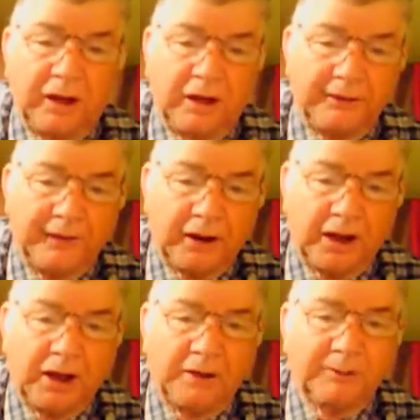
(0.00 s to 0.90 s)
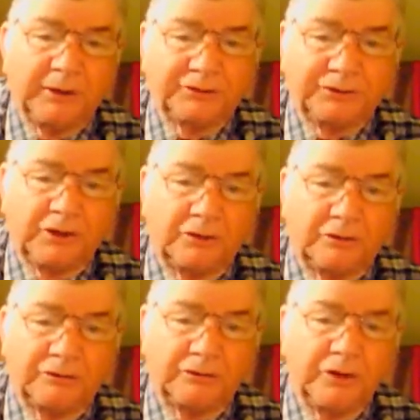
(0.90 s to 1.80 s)
that I
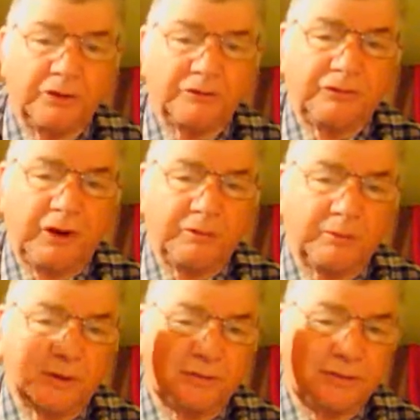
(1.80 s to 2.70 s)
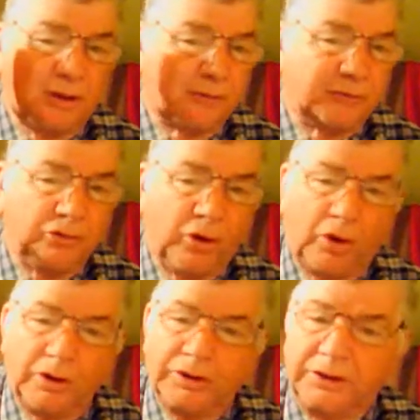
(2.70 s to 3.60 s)
myself find myself
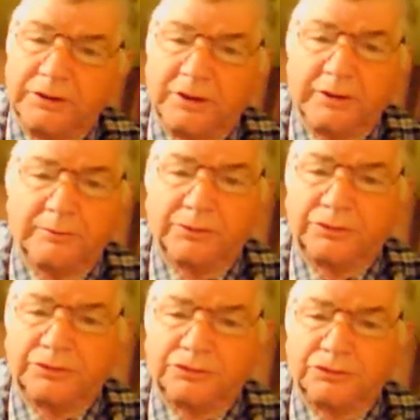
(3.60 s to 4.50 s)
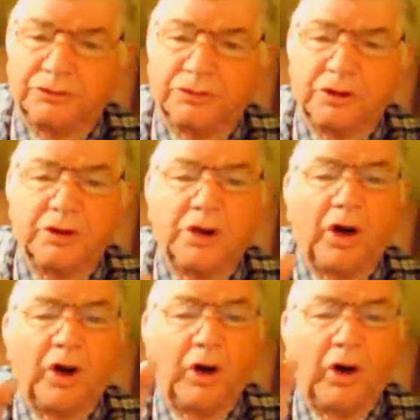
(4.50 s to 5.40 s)
not in that position
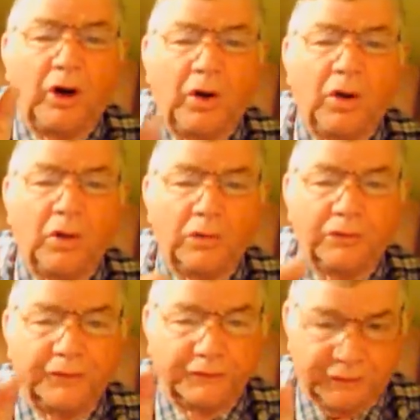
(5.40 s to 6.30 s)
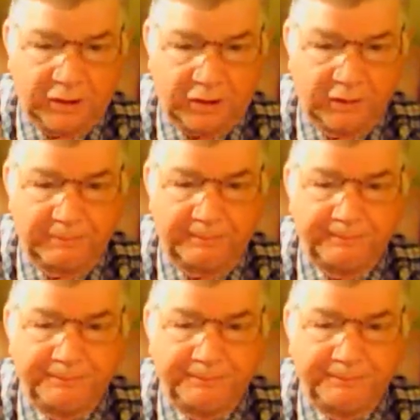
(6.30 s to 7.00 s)
all the time.